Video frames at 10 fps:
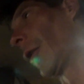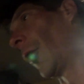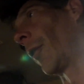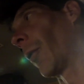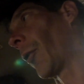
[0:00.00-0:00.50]

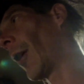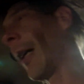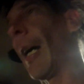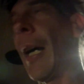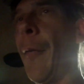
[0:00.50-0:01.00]
signal,
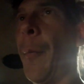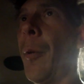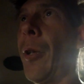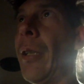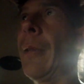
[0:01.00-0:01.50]
so I have
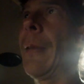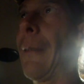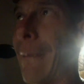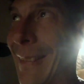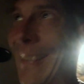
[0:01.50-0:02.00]
pretty
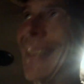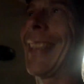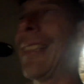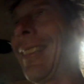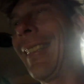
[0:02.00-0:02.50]

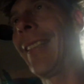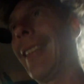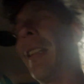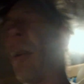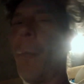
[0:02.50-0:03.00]

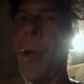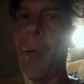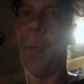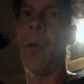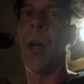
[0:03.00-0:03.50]
consistent and
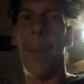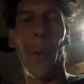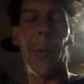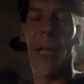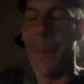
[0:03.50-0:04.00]
dependable
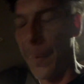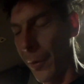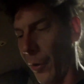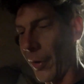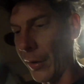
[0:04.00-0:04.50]
upload
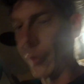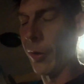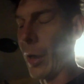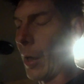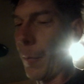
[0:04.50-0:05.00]
capabilities,
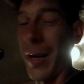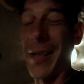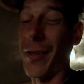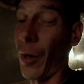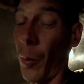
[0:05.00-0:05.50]
but I
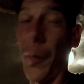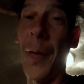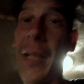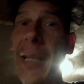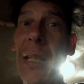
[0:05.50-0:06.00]
don't
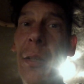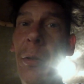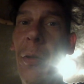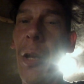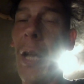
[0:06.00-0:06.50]
think I can
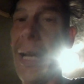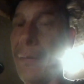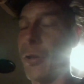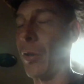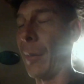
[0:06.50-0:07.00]
do the
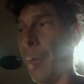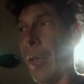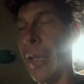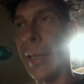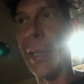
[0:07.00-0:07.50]
live stream
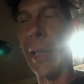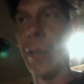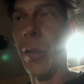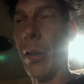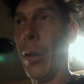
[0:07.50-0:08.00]
thing
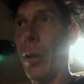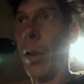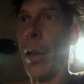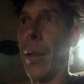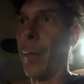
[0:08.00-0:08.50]
yet.
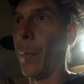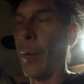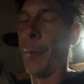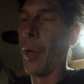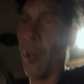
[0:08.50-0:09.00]

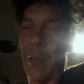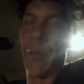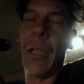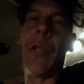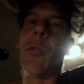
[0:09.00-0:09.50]
If y'all are
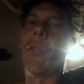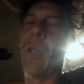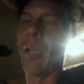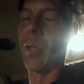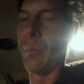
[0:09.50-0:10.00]
even
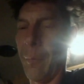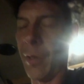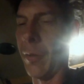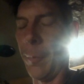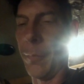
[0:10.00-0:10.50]
interested in
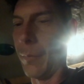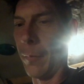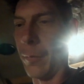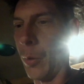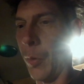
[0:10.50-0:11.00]

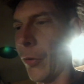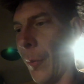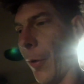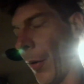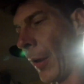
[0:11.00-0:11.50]
doing
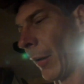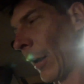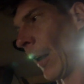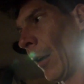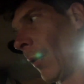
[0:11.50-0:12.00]
something like that.